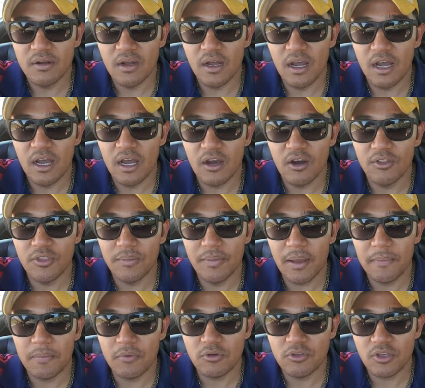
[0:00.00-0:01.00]
On the
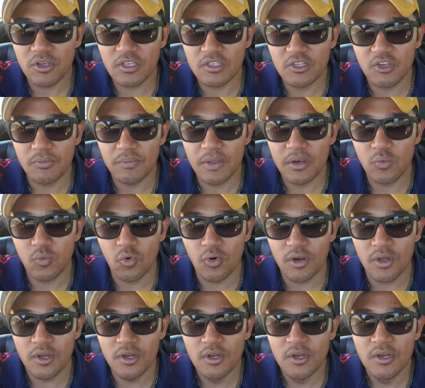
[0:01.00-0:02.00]
map, it looks like it's got better
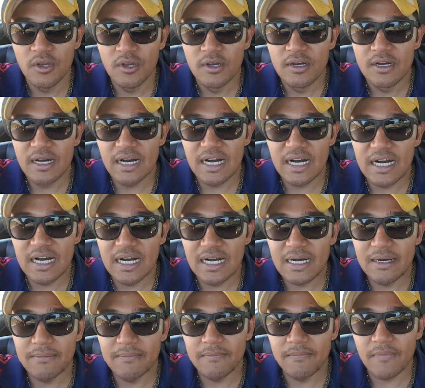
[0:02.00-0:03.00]
water.
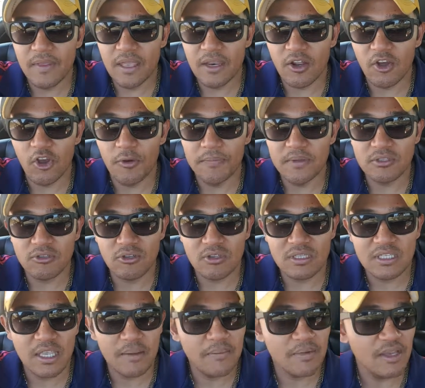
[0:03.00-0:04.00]
And I hope it's not
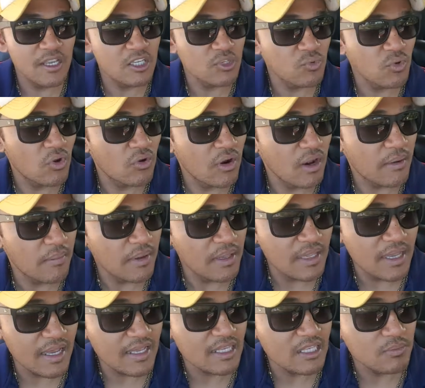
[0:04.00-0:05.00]
the same case where a
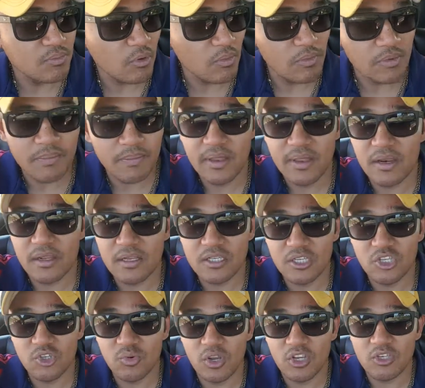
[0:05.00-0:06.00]
yak is probably a better
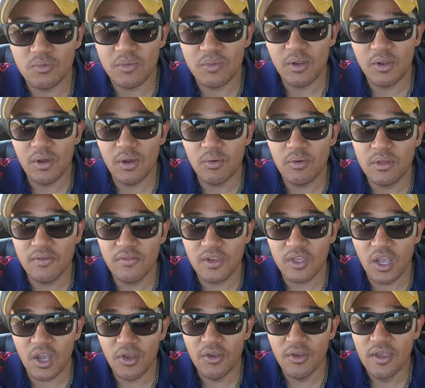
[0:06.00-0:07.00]
situation. But anyway, we'll give it a
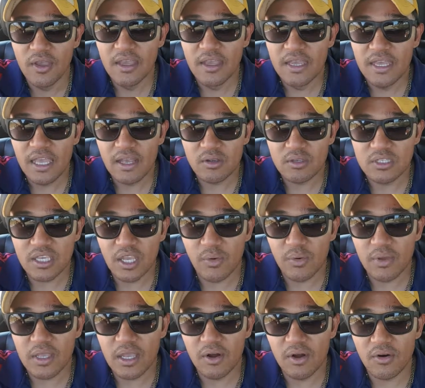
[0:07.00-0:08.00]
go. I'll see how
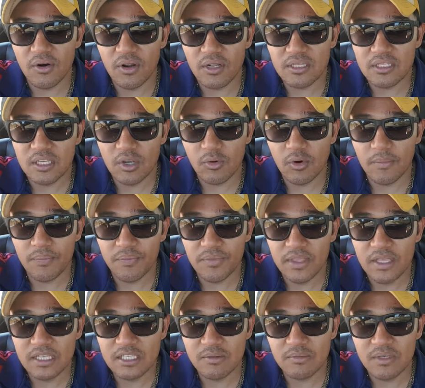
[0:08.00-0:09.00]
we go. All right, so
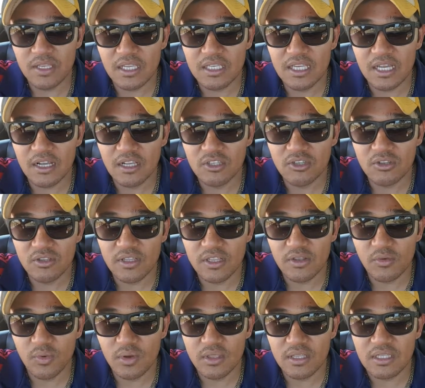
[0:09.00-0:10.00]
here's some details on
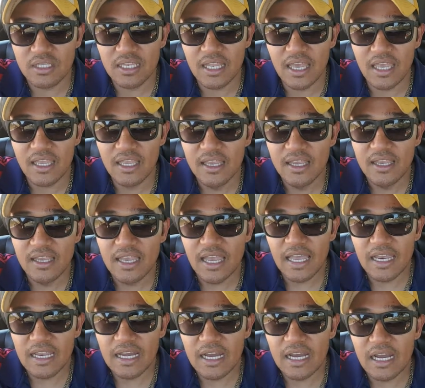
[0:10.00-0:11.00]
the weather today
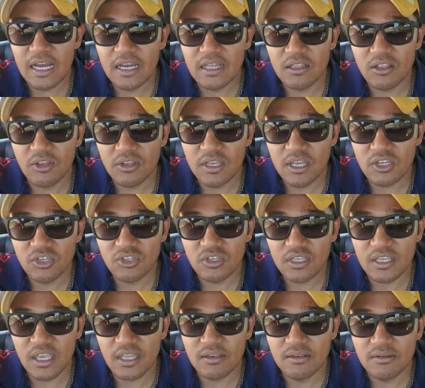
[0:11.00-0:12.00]
and location
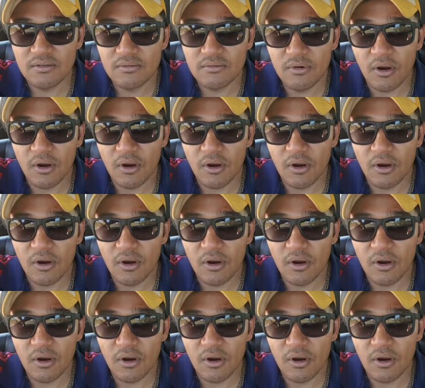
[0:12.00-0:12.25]
again.